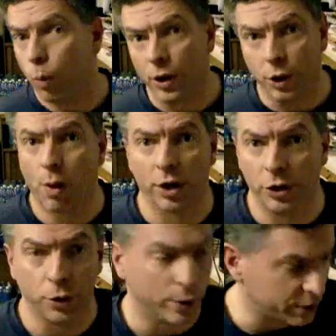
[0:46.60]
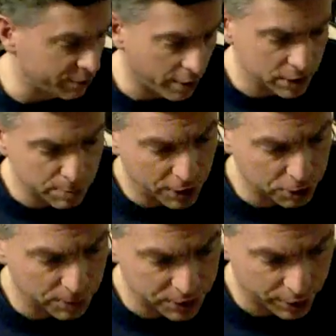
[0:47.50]
what you want to do as far as
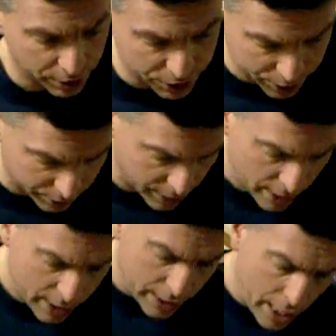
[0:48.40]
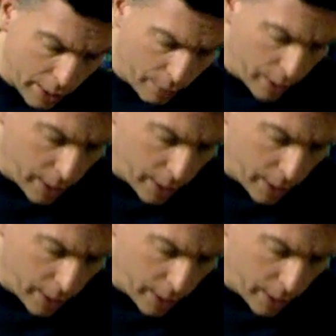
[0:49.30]
measurements are concerned. Now,